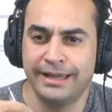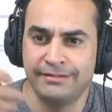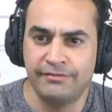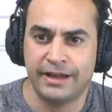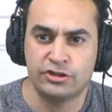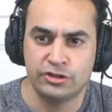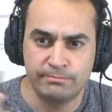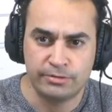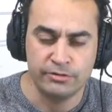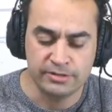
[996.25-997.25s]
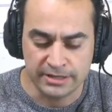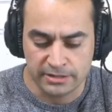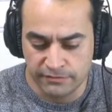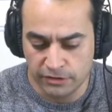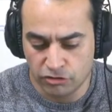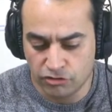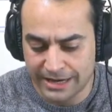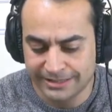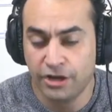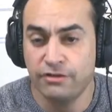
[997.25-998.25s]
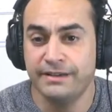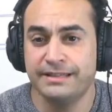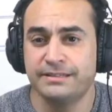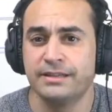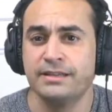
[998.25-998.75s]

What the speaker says: infection process. If you contract COVID,